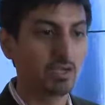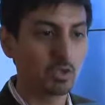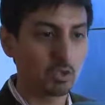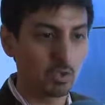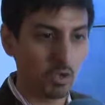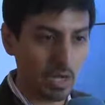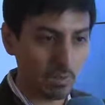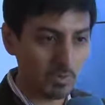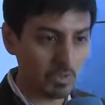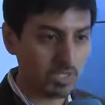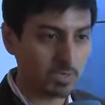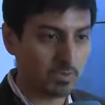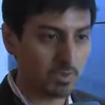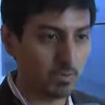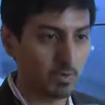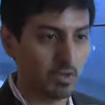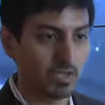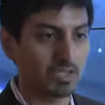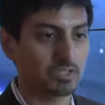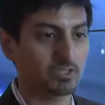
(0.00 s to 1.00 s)
to Abu Dhabi
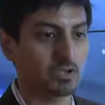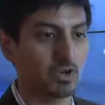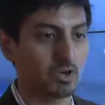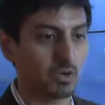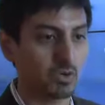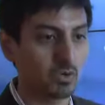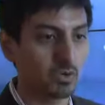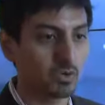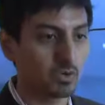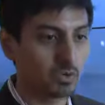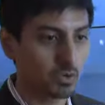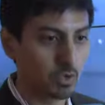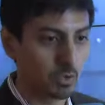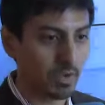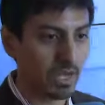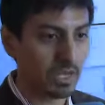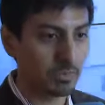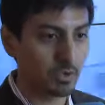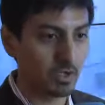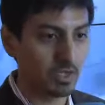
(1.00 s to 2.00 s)
Police or to
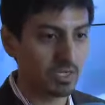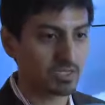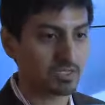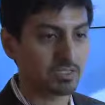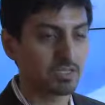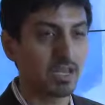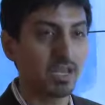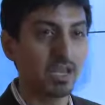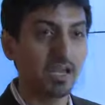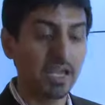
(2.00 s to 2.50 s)
Dubai Police.